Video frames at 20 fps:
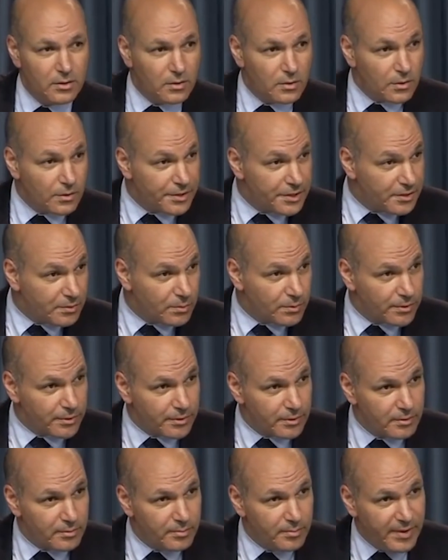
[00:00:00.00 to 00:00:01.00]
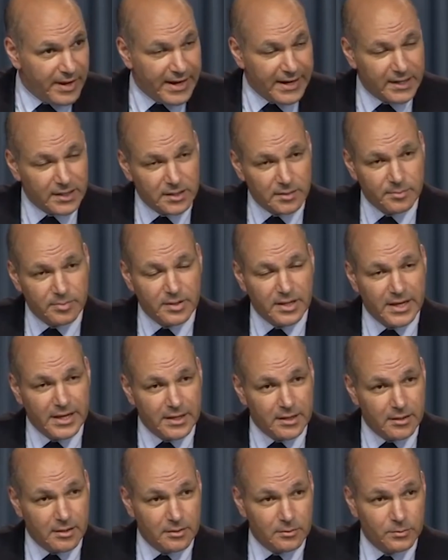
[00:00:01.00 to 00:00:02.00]
or inward back at the
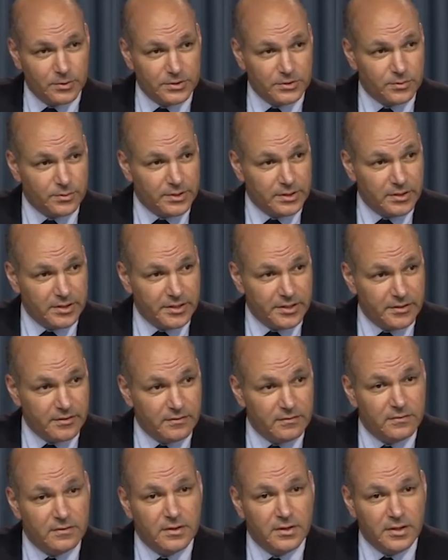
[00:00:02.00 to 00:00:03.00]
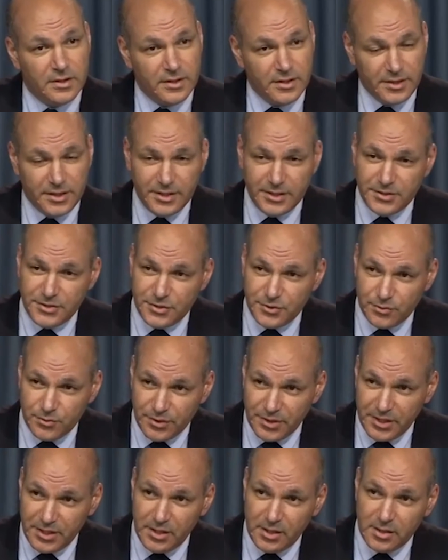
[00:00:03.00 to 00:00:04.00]
planet on which we live, is
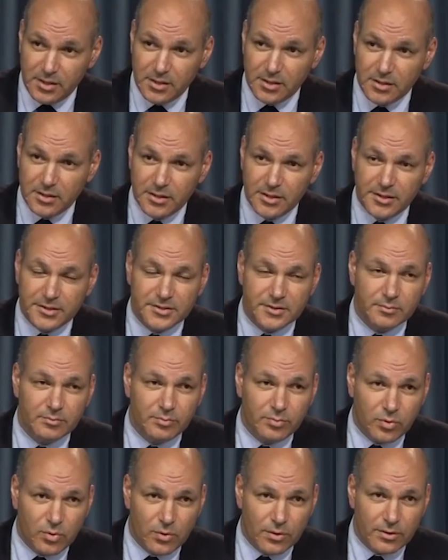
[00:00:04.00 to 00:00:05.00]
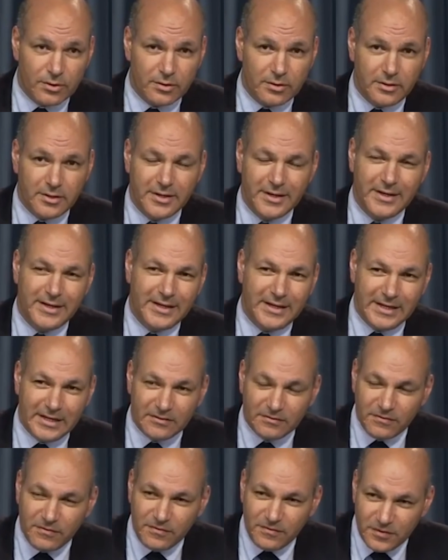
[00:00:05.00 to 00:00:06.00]
unique, it's important,
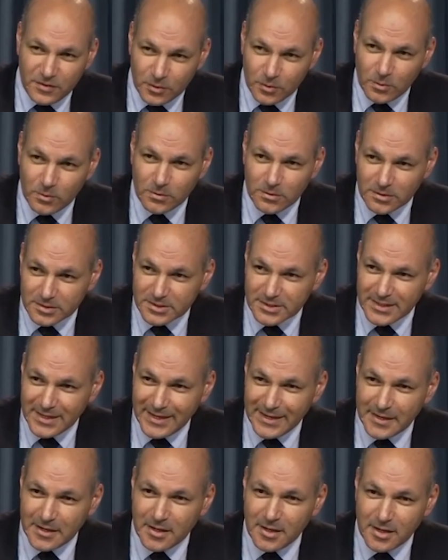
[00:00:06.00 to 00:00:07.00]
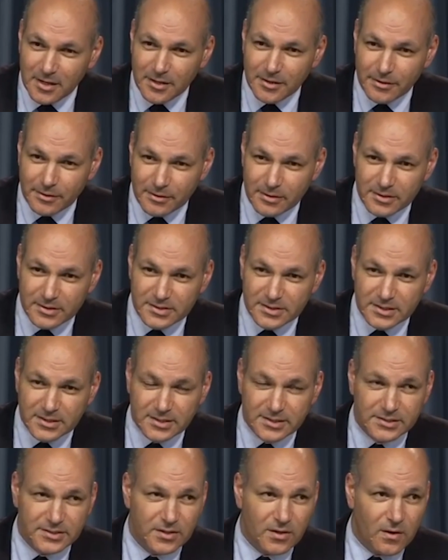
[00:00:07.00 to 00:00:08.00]
it fuels that hunger that's in
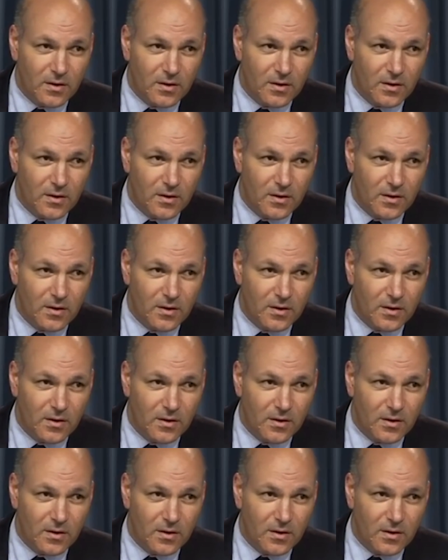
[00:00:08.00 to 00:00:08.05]
us